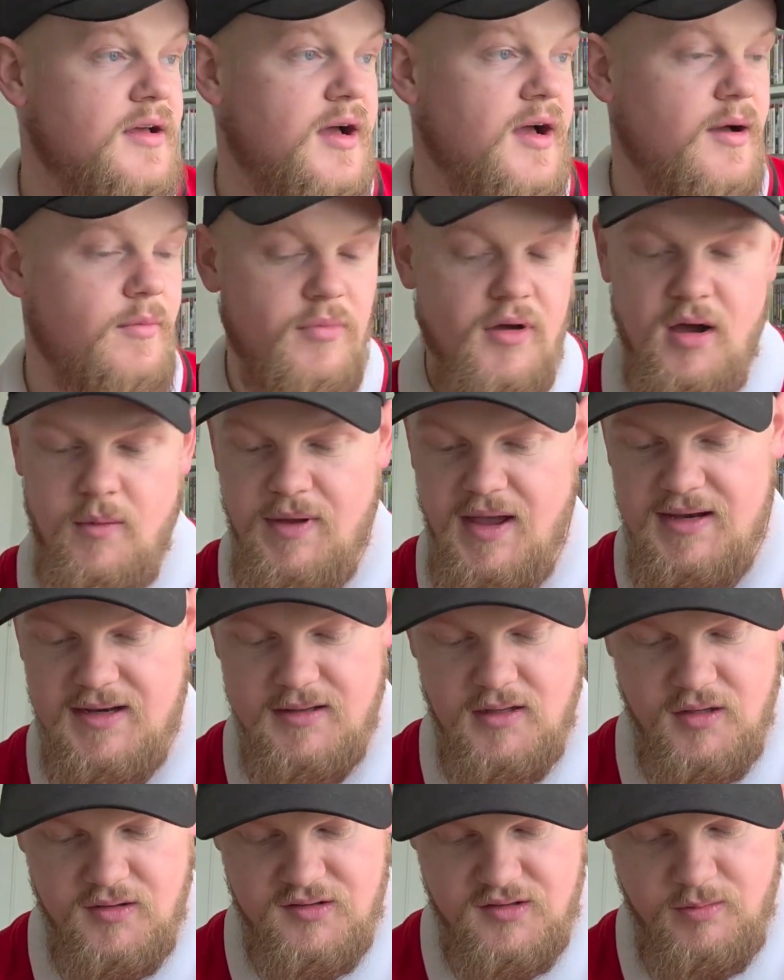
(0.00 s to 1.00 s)
But I'll be
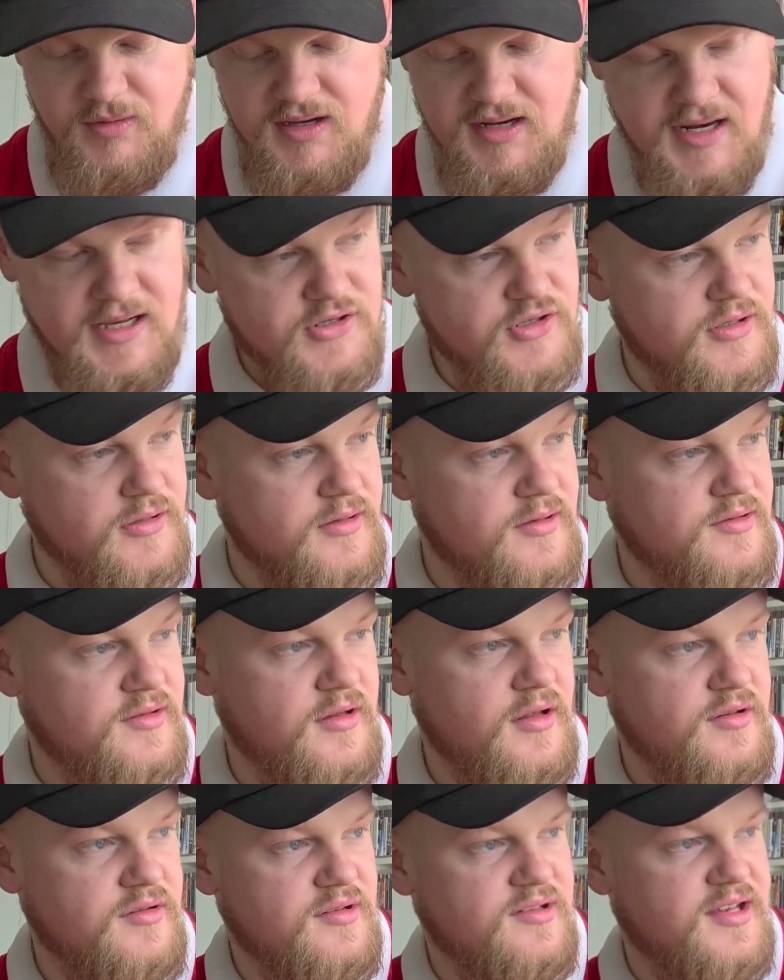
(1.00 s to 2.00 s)
adding those to my collection.
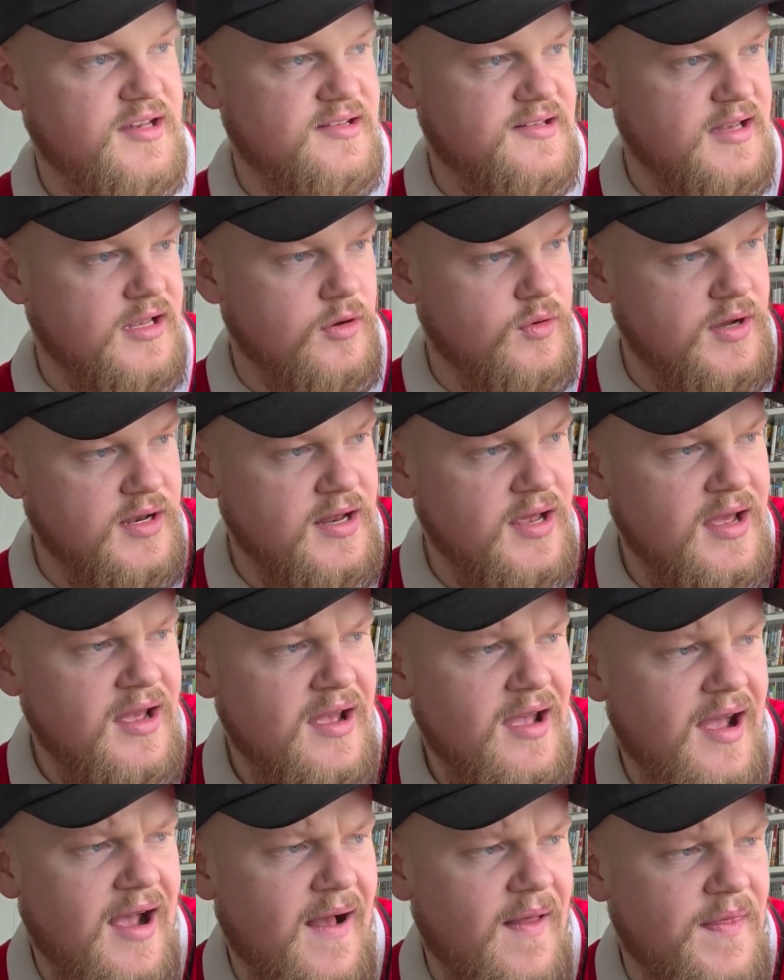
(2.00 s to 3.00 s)
So those are 16 quid,
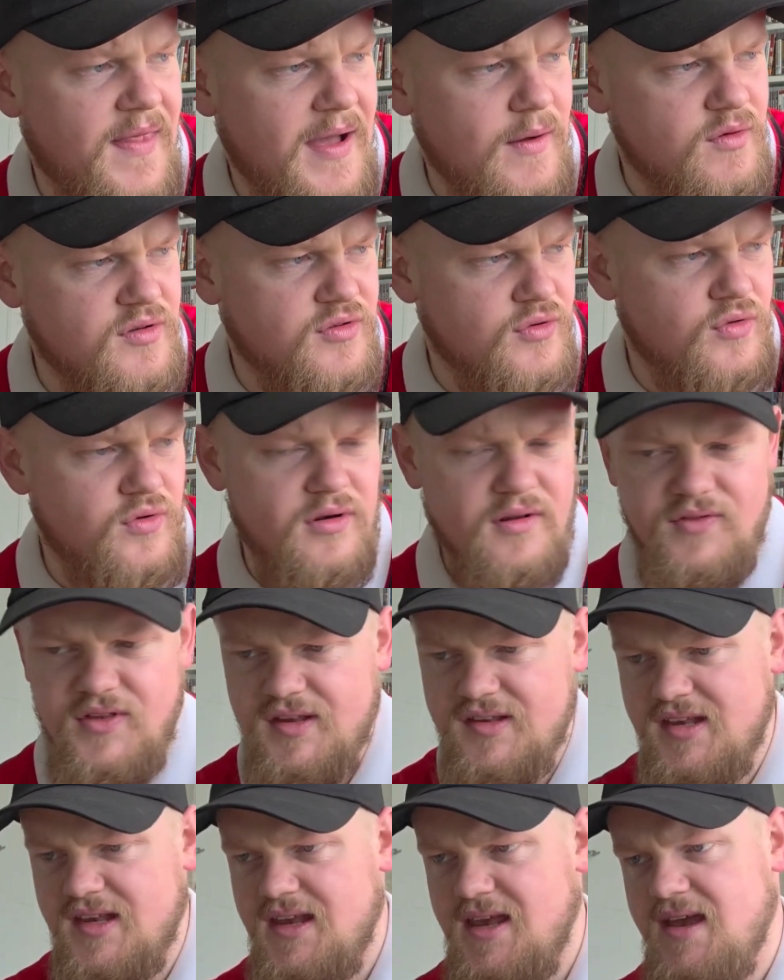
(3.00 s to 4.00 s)
and that was all of
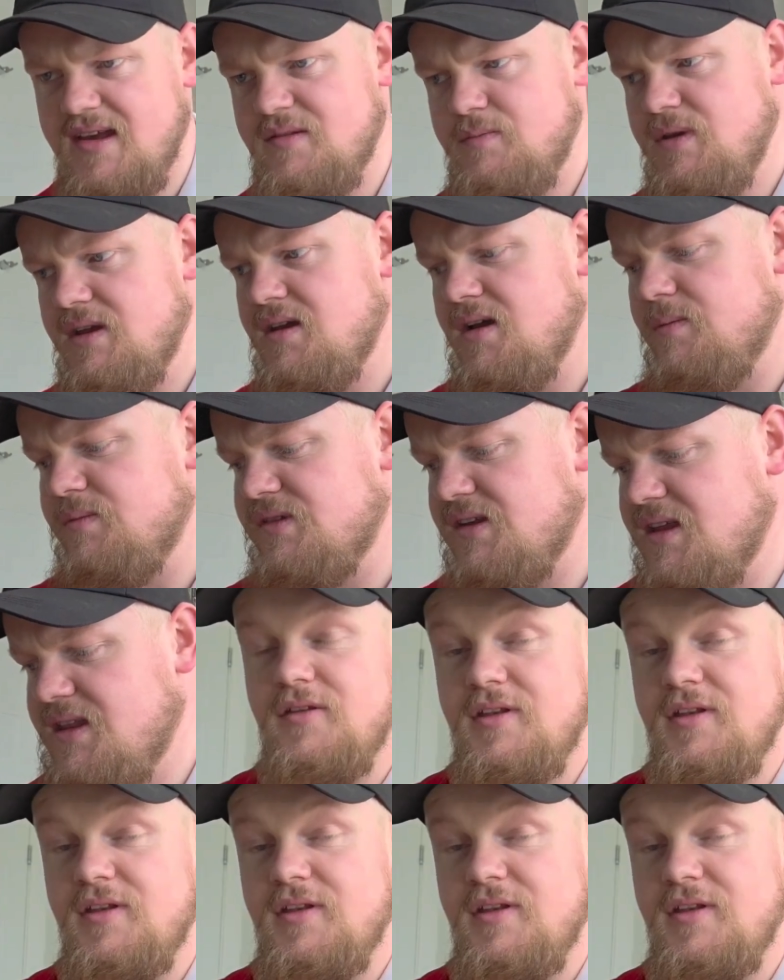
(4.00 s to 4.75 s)
the CeX pickups.